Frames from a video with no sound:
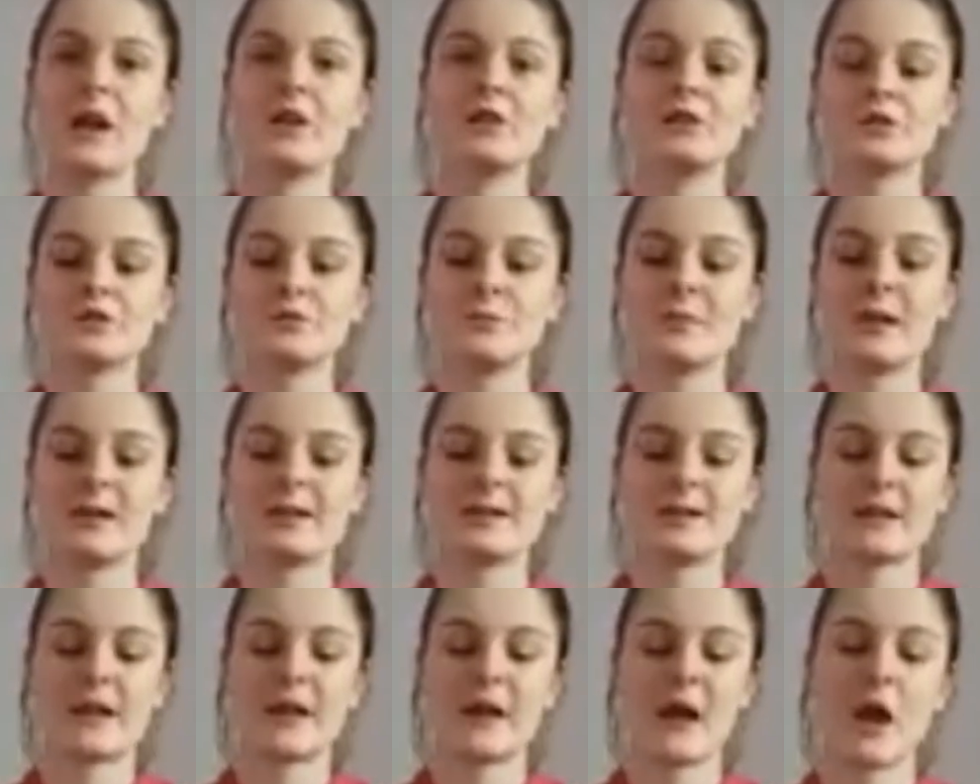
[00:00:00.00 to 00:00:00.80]
Just
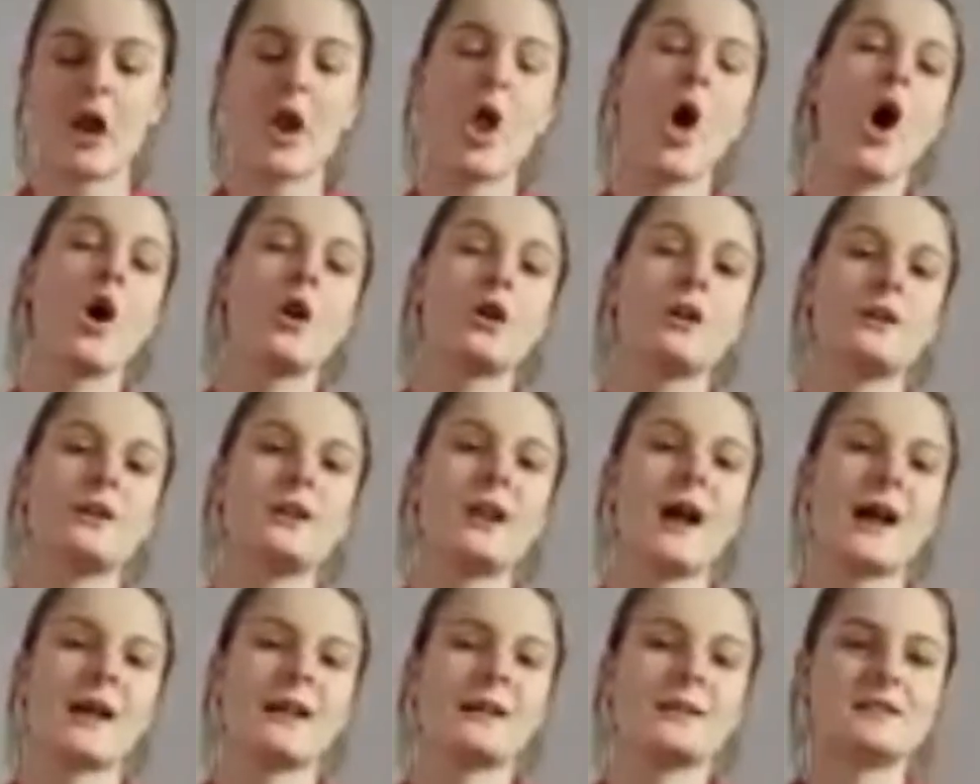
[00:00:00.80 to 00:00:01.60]
makes it a lot
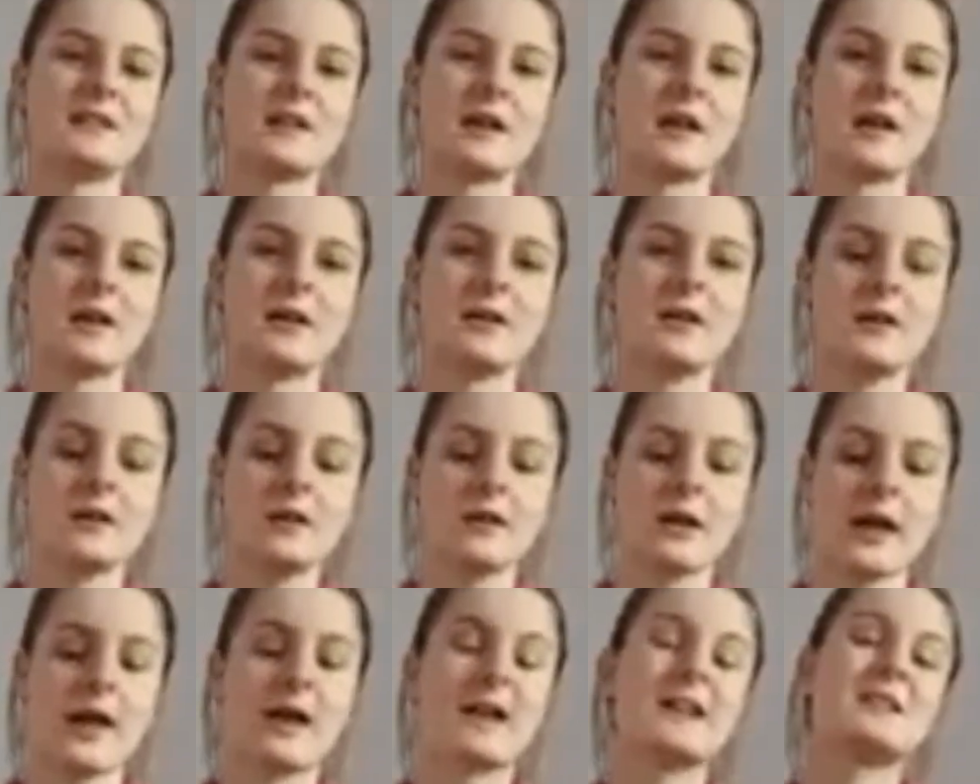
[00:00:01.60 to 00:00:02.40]
nicer
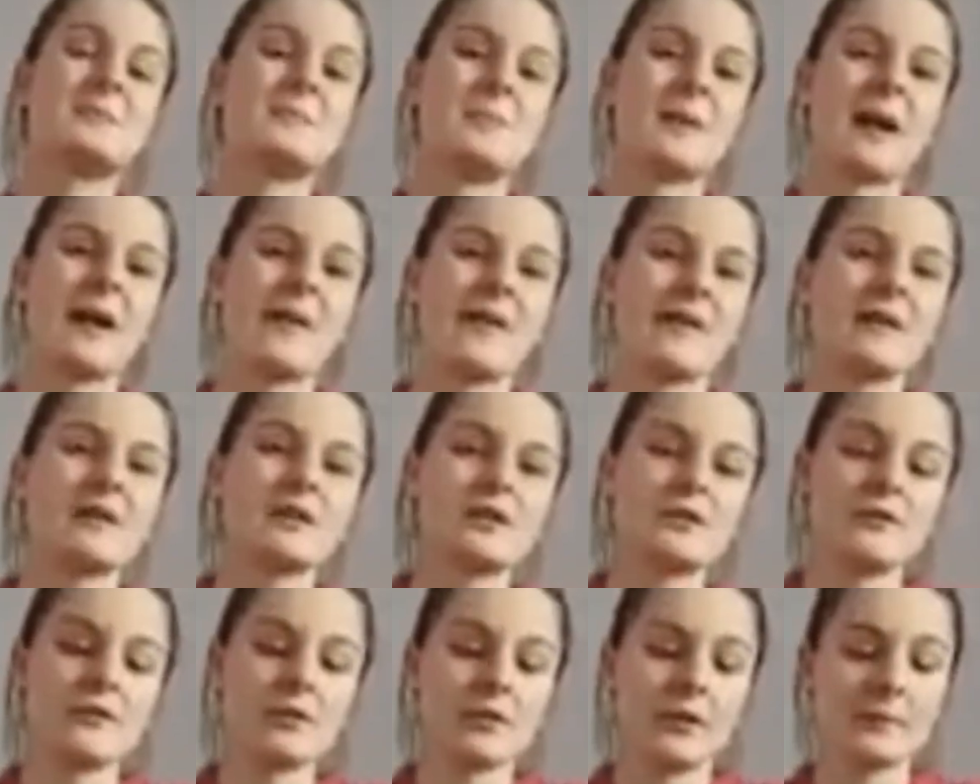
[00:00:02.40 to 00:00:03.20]

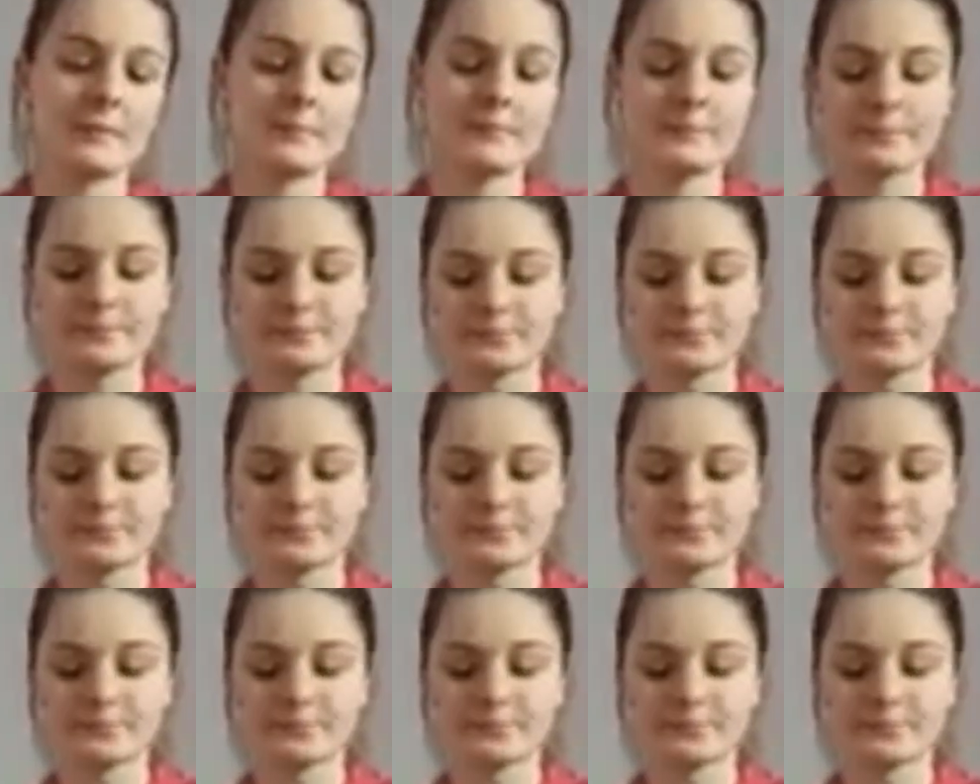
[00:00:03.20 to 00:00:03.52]
experience for him.